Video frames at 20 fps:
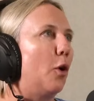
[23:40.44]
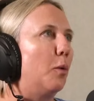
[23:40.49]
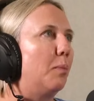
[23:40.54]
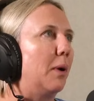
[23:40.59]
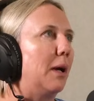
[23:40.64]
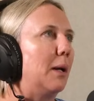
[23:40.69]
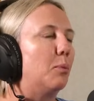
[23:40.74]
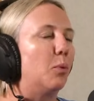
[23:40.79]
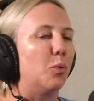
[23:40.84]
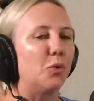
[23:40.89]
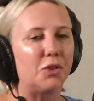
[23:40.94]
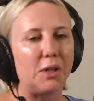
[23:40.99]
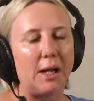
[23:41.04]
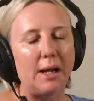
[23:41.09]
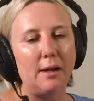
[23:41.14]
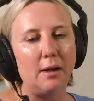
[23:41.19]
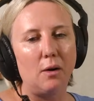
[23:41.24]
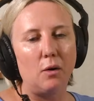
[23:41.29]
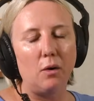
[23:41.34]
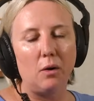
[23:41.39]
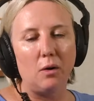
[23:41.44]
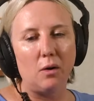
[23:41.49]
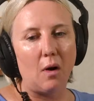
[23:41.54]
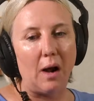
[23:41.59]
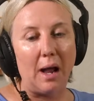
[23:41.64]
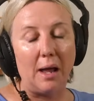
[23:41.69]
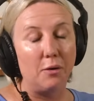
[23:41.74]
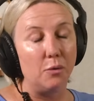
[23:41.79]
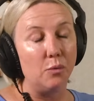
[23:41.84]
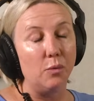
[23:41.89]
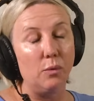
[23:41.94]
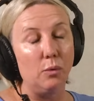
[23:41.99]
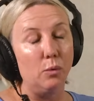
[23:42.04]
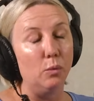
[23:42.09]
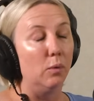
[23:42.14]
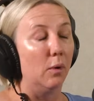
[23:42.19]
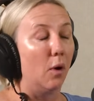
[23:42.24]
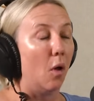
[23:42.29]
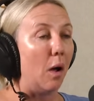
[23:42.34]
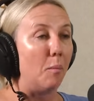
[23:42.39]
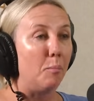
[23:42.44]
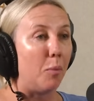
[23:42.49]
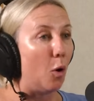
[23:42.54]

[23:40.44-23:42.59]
heard people say, I had a real light